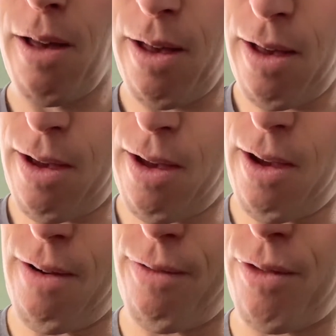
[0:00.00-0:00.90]

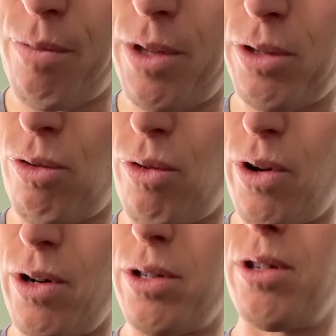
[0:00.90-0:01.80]
from this
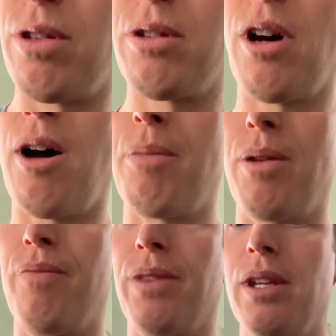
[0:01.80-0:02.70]
corner to the top
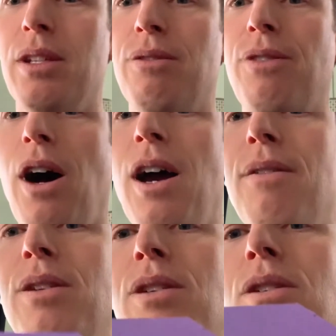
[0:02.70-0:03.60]
is 5.
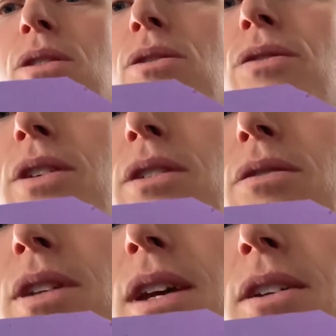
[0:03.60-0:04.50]
So if I do
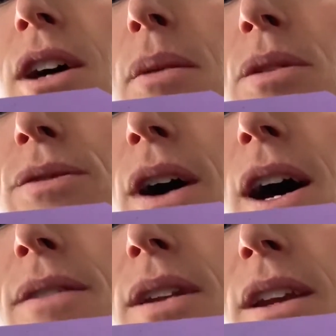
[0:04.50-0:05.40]
10 times
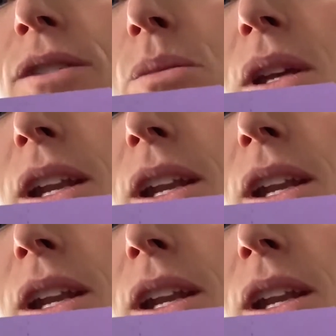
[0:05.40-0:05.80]
5, that gives me an